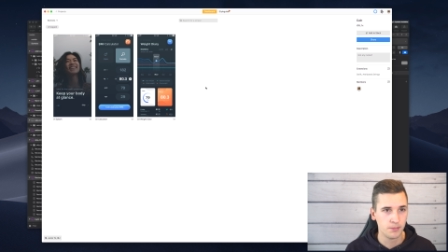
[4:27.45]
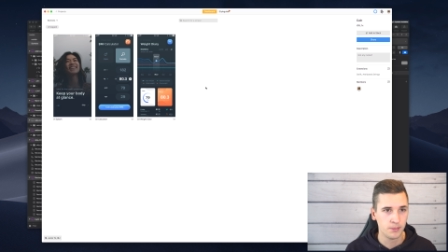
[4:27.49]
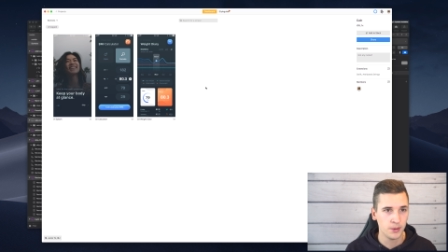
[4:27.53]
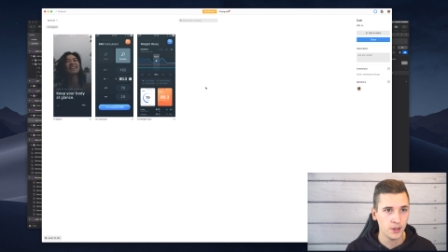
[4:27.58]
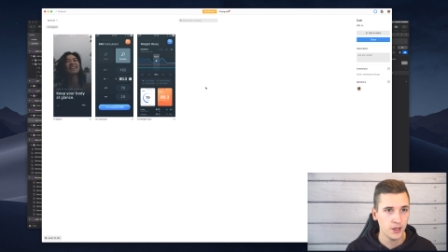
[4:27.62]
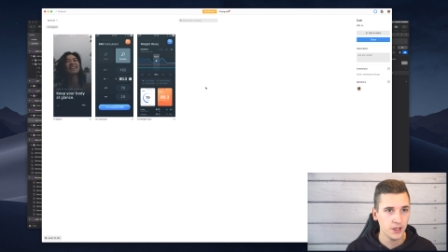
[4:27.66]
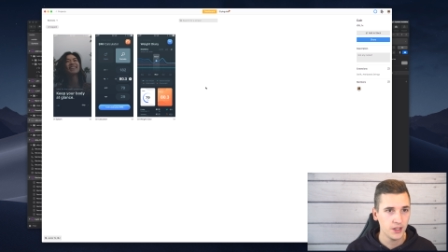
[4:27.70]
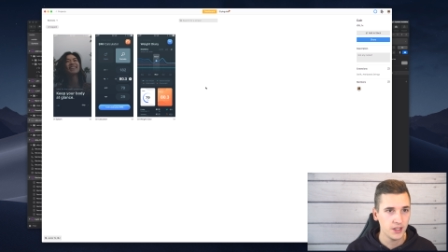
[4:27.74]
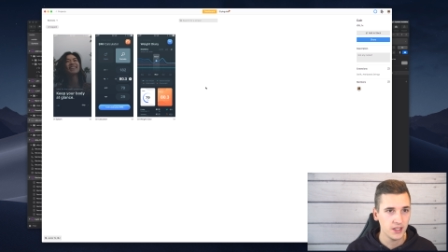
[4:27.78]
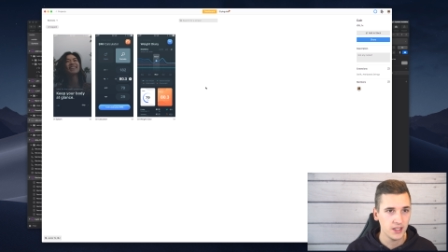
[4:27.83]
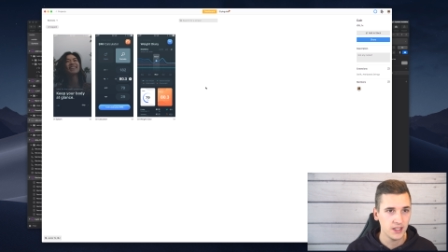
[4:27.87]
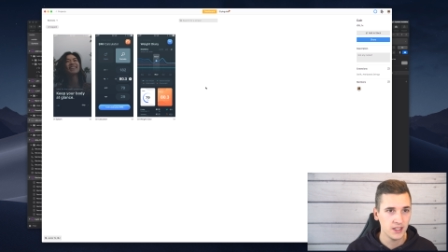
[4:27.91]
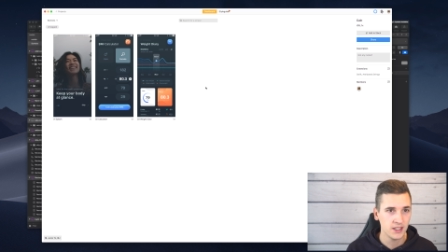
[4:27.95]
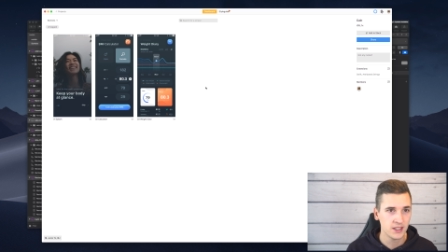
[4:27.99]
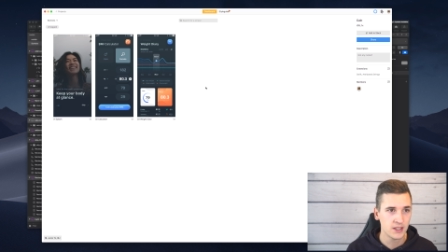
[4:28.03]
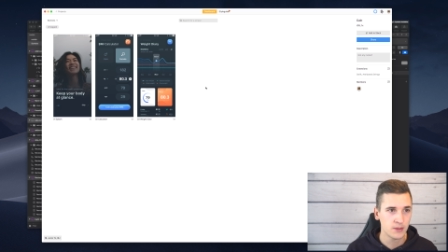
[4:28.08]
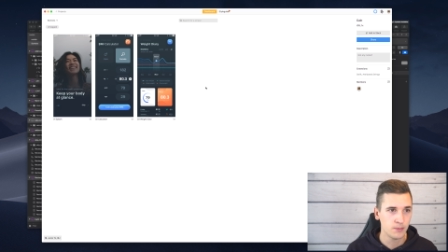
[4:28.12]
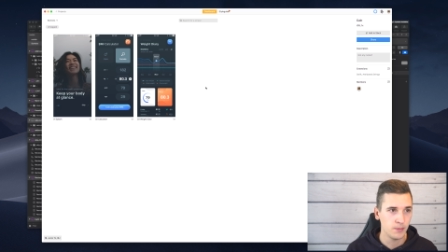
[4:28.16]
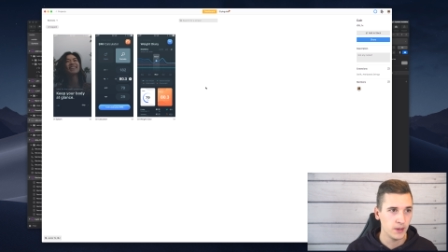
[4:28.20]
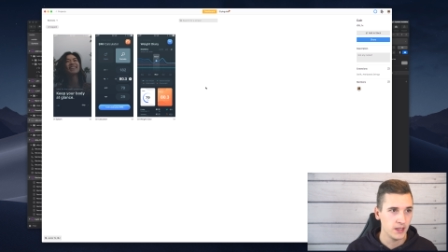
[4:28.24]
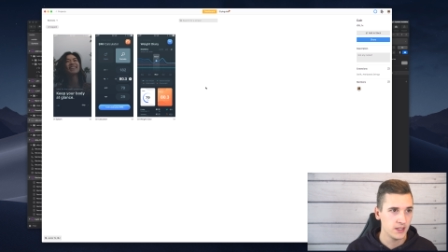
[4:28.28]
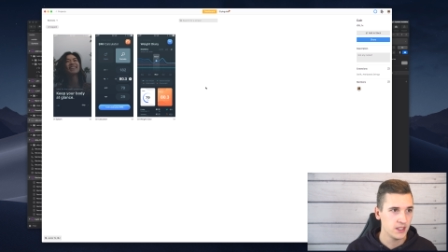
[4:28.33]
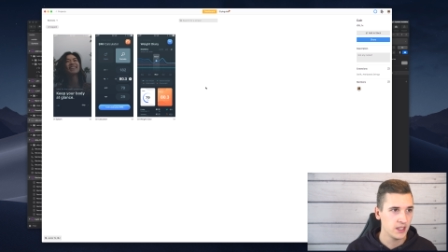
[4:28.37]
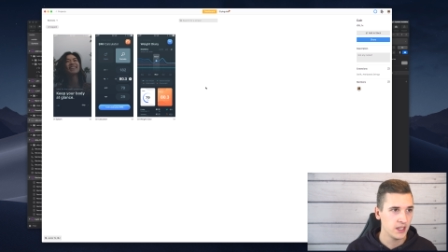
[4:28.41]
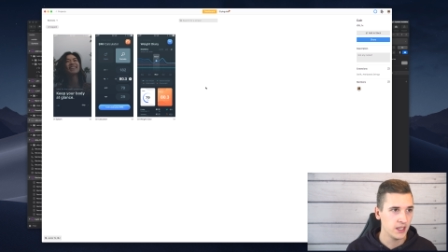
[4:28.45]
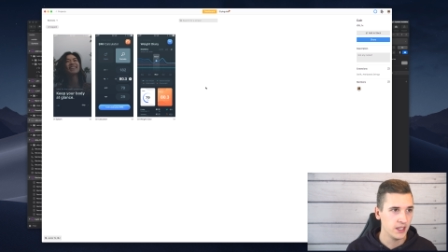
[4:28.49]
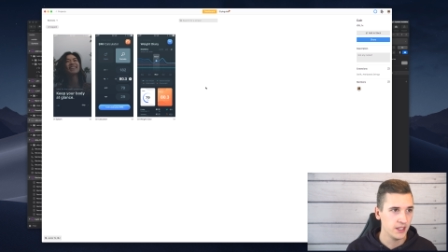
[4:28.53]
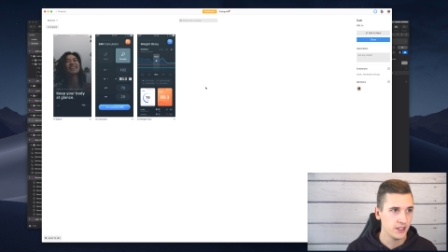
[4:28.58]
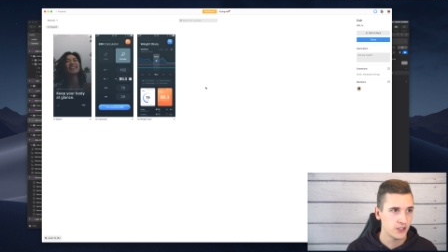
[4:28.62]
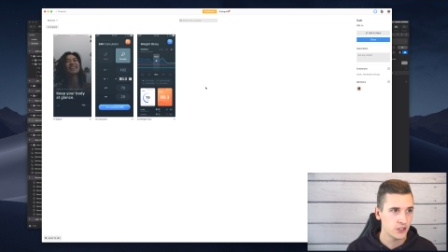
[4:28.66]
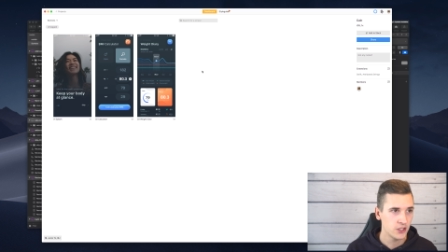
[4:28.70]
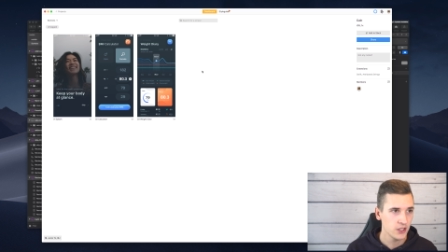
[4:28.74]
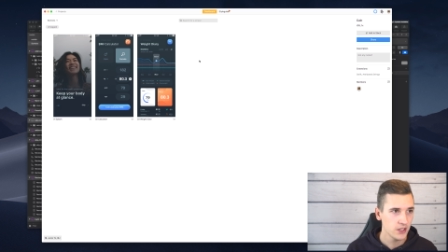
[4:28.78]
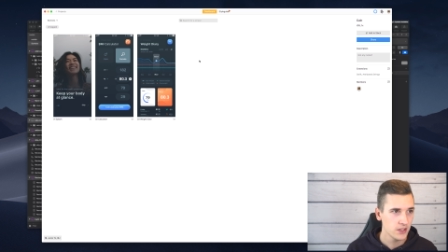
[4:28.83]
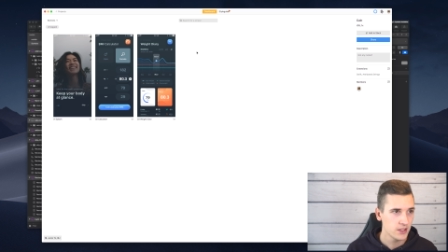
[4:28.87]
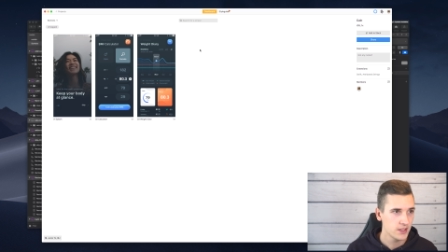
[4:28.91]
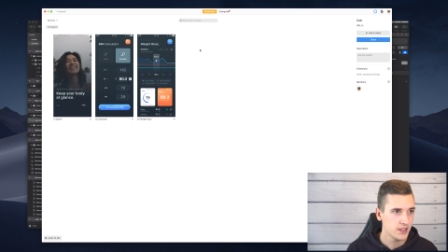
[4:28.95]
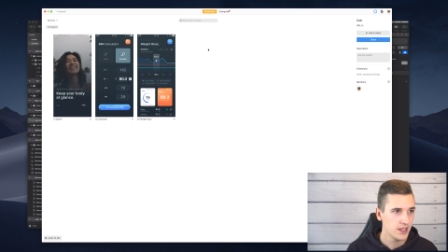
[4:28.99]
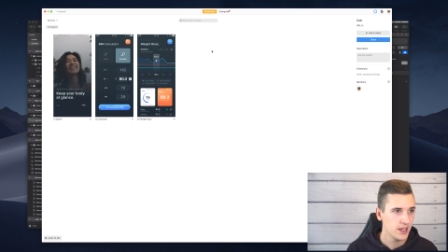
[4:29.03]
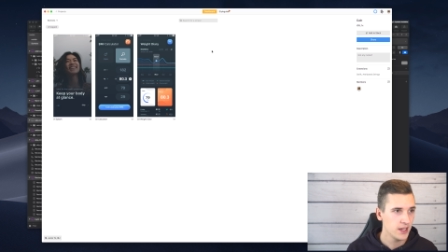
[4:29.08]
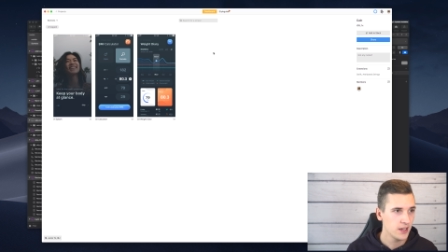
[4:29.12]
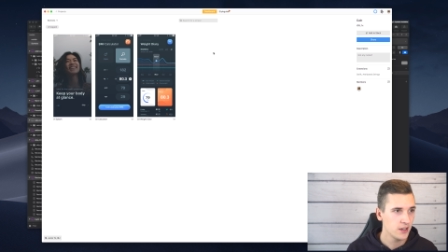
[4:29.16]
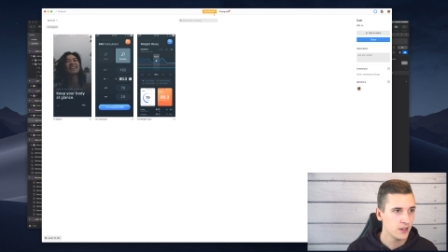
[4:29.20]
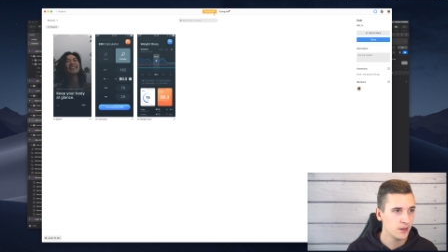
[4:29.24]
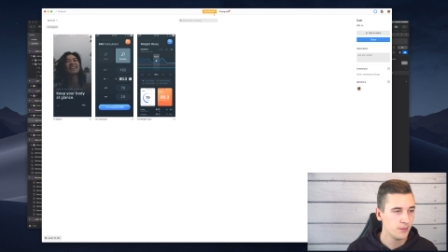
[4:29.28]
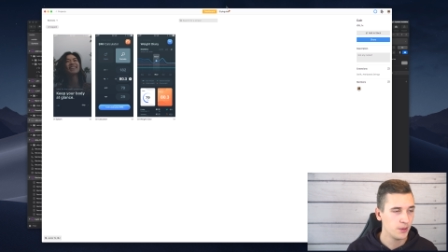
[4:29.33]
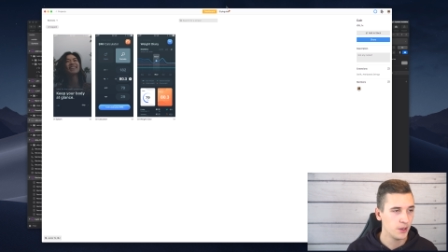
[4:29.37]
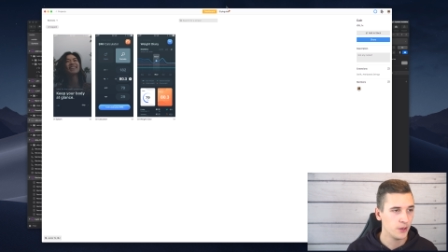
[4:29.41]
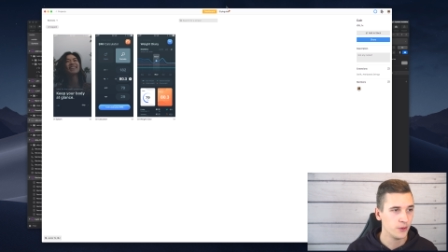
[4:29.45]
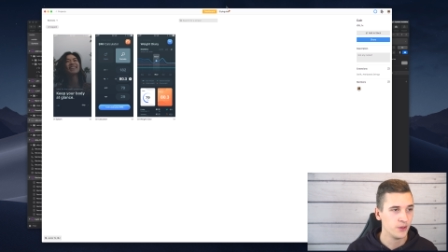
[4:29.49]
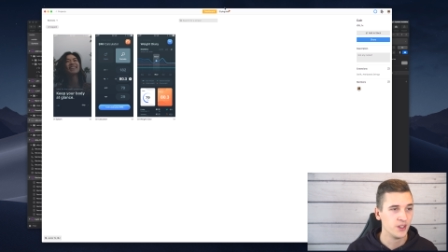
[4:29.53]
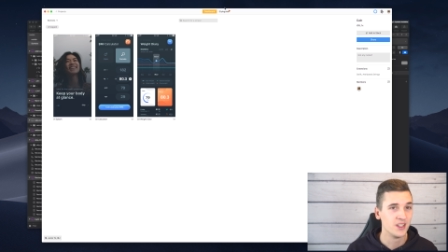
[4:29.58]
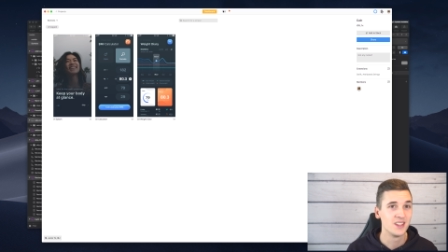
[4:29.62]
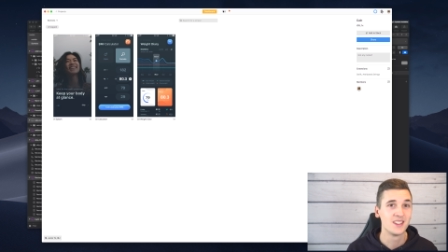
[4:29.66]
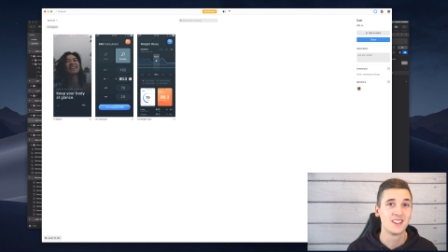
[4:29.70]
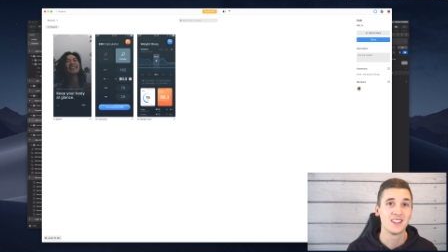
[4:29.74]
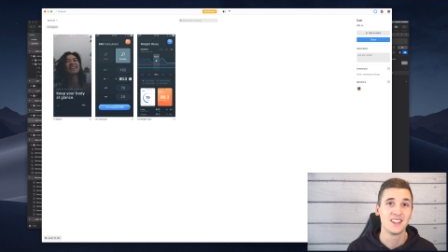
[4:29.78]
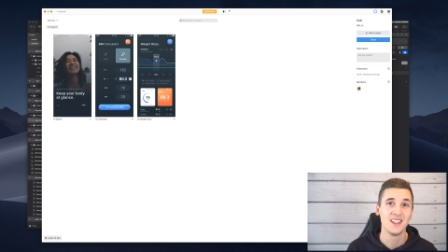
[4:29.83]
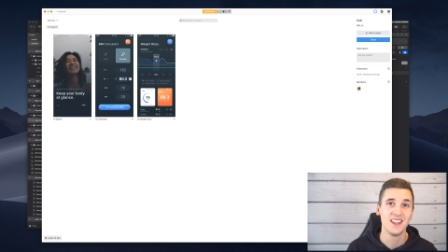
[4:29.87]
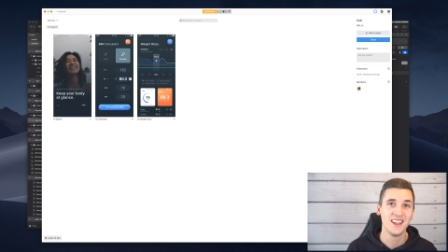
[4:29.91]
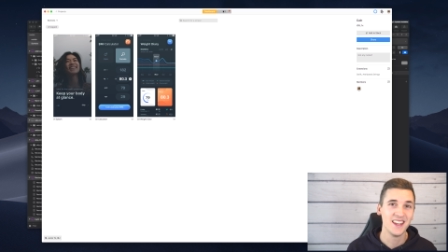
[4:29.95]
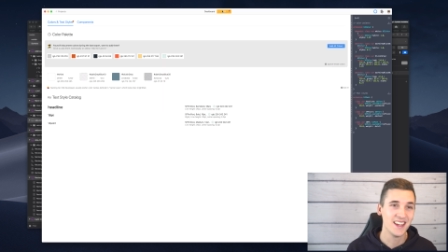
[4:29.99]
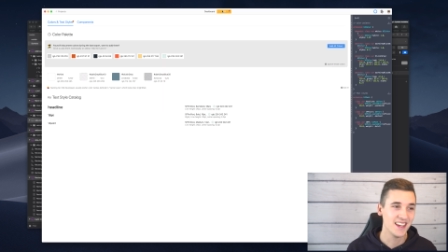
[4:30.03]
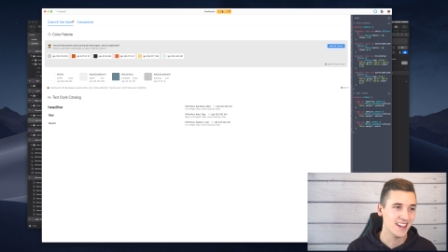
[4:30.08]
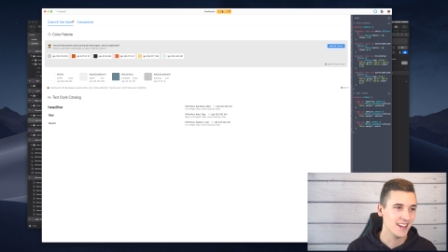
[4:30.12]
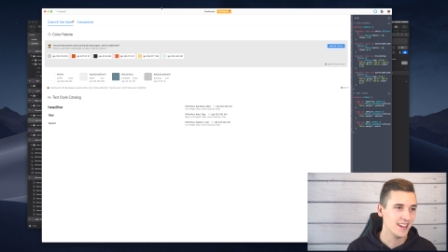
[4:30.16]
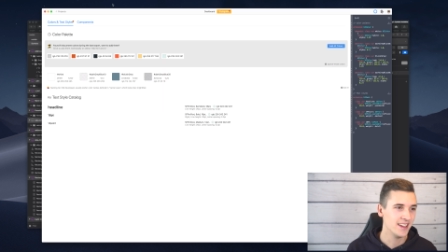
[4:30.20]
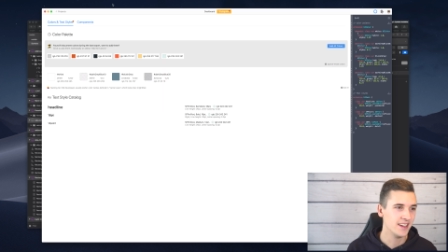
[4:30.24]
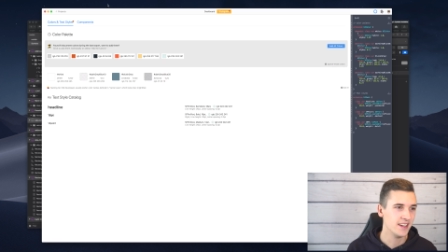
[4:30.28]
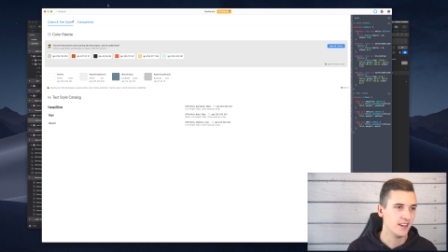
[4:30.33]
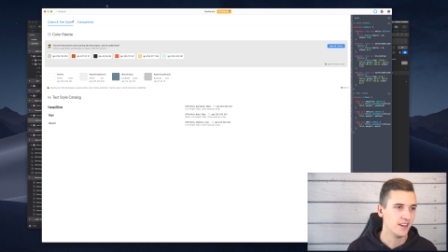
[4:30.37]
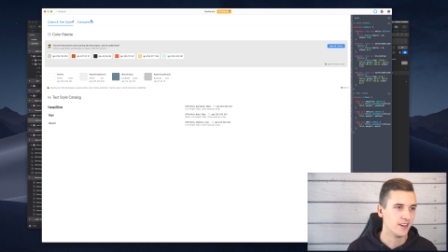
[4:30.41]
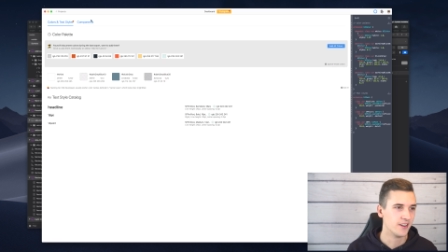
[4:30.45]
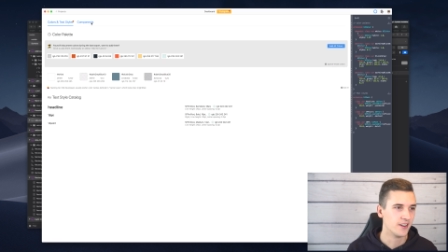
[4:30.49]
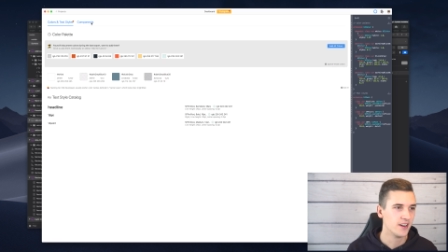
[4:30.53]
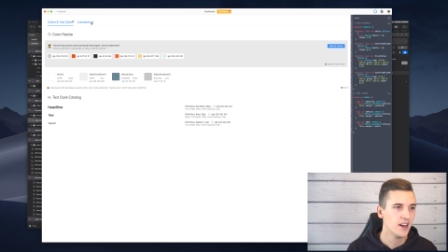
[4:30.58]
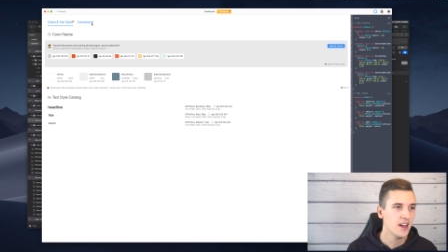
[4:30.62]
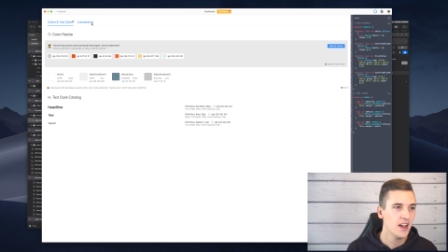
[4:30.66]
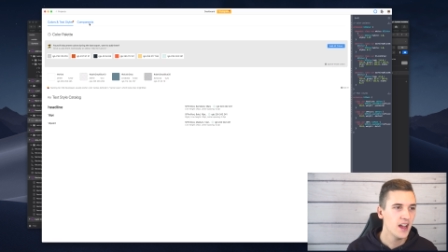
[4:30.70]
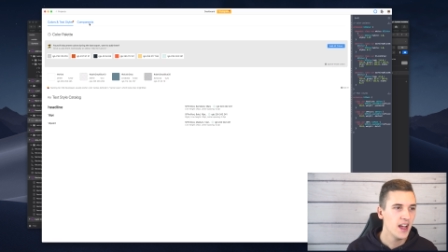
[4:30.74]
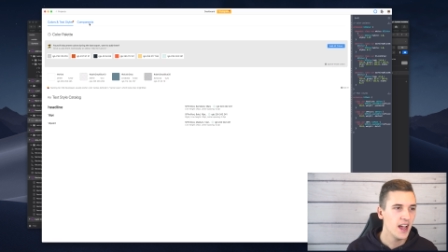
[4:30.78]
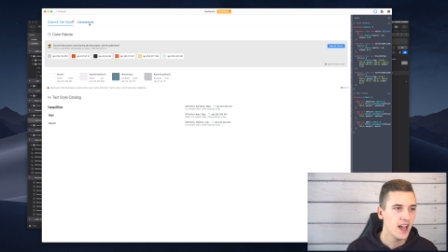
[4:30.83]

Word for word: but it's basically just a component sitting in here.